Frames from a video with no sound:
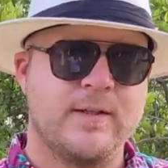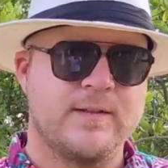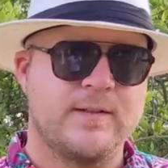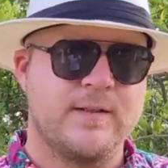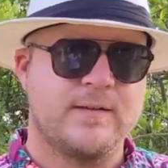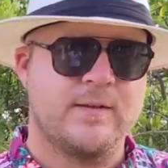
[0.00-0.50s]

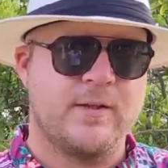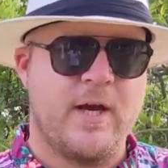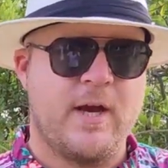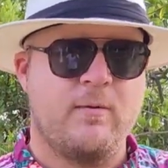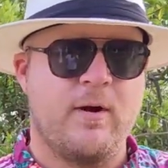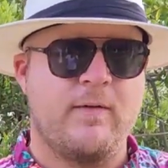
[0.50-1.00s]
consistent,
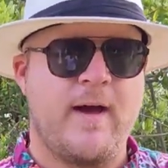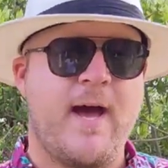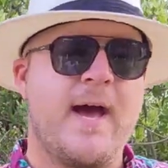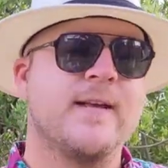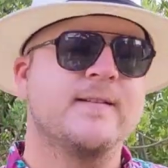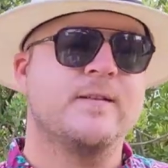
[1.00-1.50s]
however,
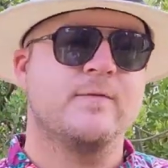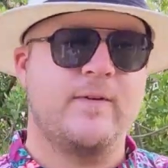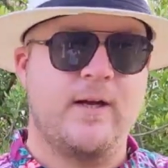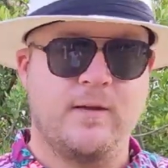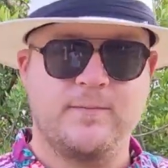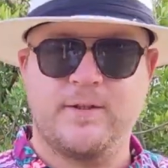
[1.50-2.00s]
has
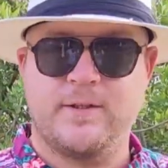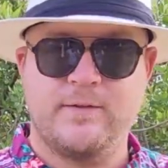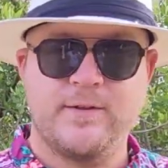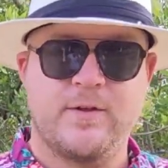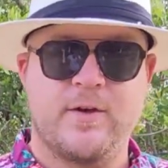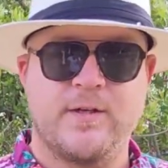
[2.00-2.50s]
developed, so there
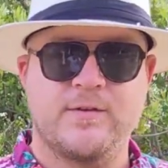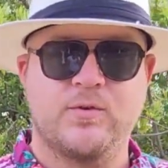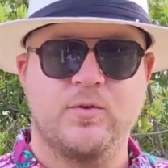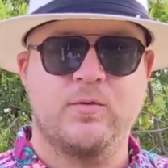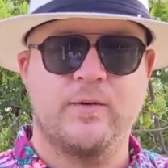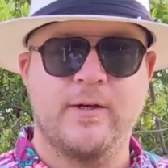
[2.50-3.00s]
is a nice
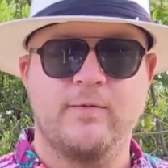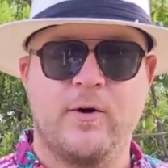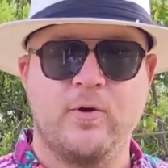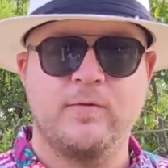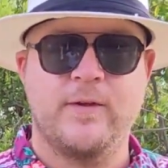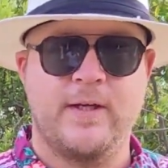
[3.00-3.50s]
story
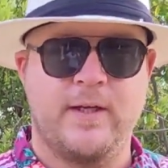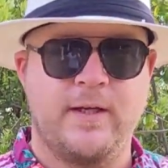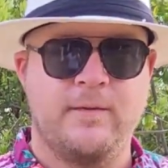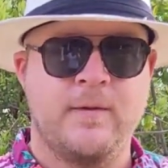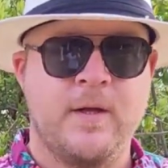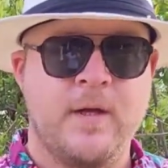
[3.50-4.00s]
evolving
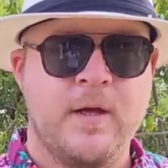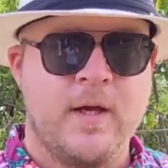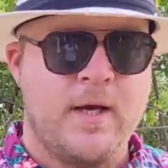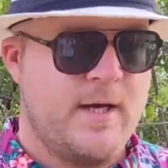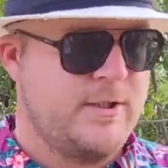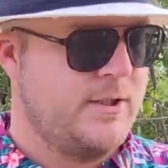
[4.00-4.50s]
here.
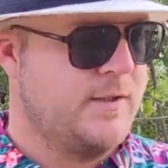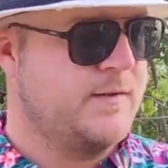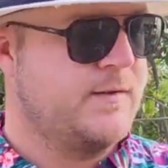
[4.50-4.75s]
As you can